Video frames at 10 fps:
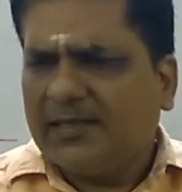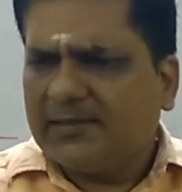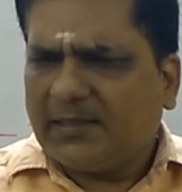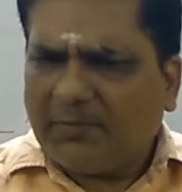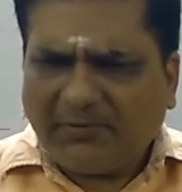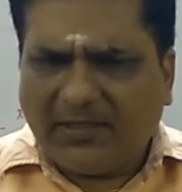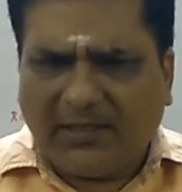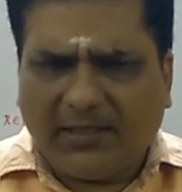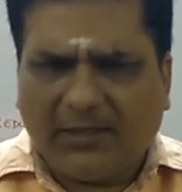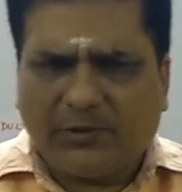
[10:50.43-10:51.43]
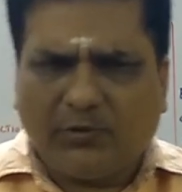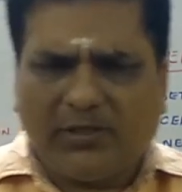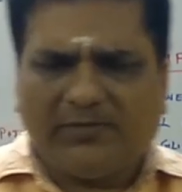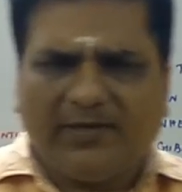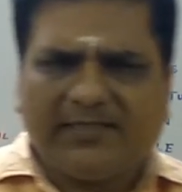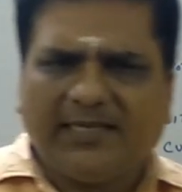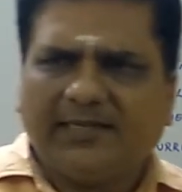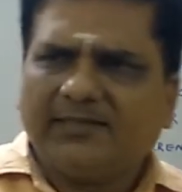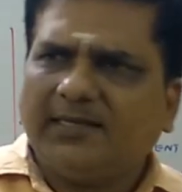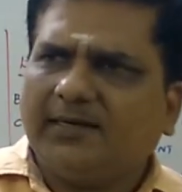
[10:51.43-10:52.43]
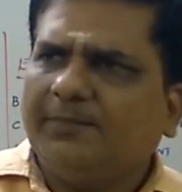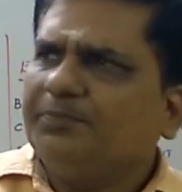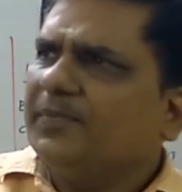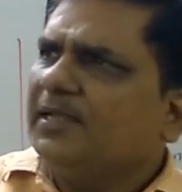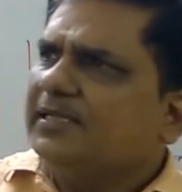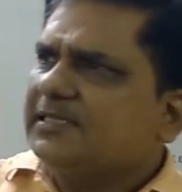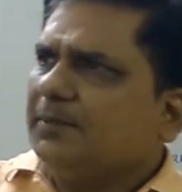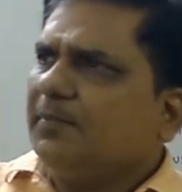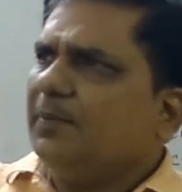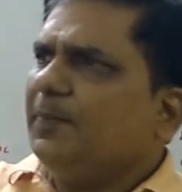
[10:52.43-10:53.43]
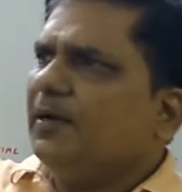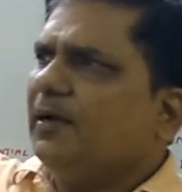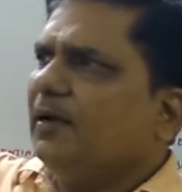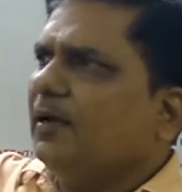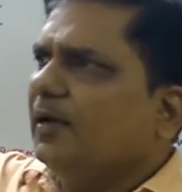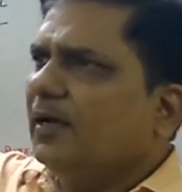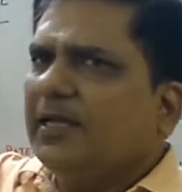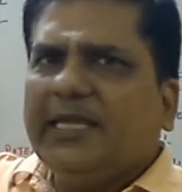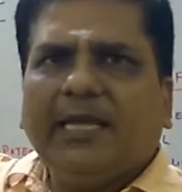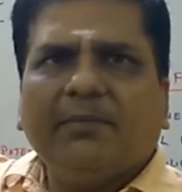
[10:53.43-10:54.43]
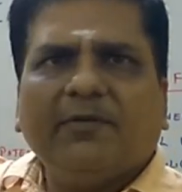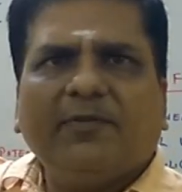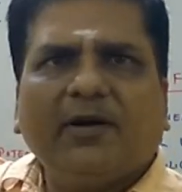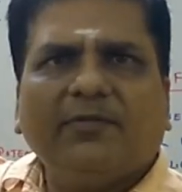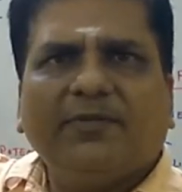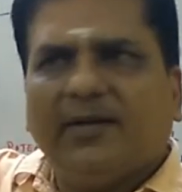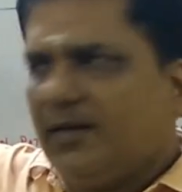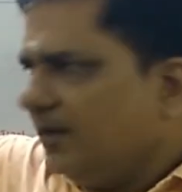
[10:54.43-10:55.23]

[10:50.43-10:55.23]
Some of the students will say, sir, sum up EMF of